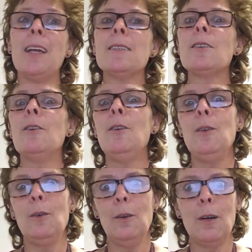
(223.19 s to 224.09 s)
So
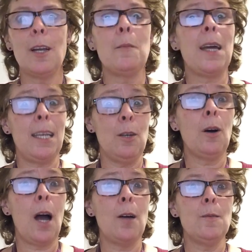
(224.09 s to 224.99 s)
you're going to make
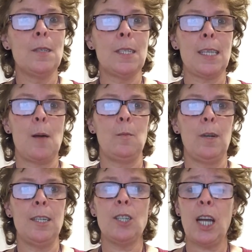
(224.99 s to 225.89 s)
your own
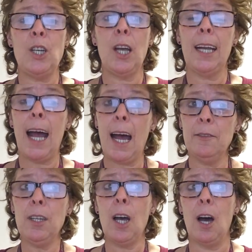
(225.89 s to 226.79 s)
sandwich, and you're going to have
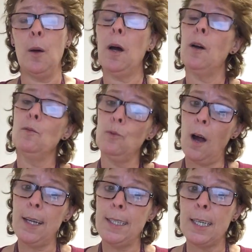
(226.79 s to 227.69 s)
a go at
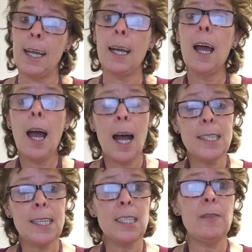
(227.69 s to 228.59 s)
writing a
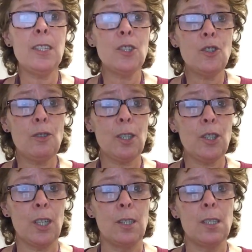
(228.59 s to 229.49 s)
set of
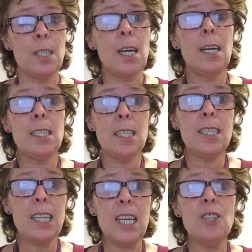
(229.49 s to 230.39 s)
instructions to
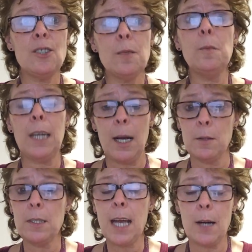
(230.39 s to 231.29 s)
teach someone
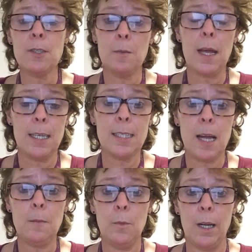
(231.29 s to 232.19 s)
else how to make a
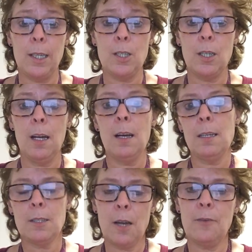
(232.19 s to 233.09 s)
sandwich.
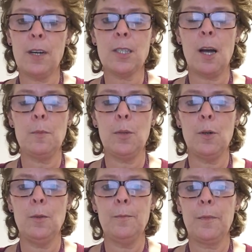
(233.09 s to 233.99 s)
So, for
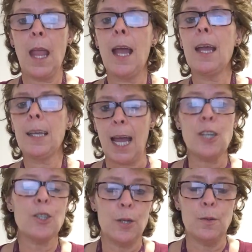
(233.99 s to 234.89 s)
example,
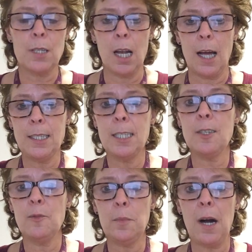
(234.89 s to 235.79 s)
get 2
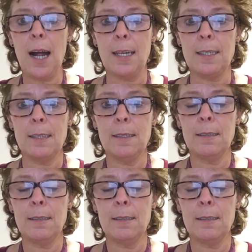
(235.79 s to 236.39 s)
slices of bread.